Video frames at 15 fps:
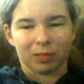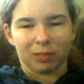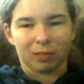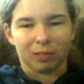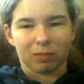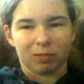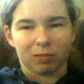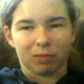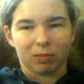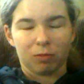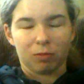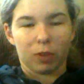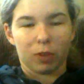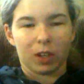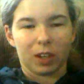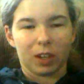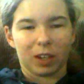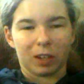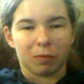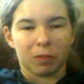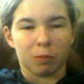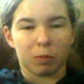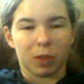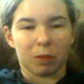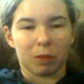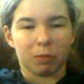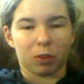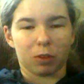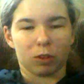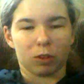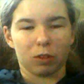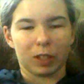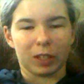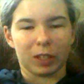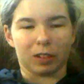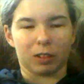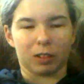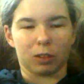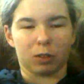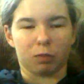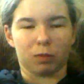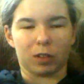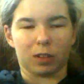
what I remember is when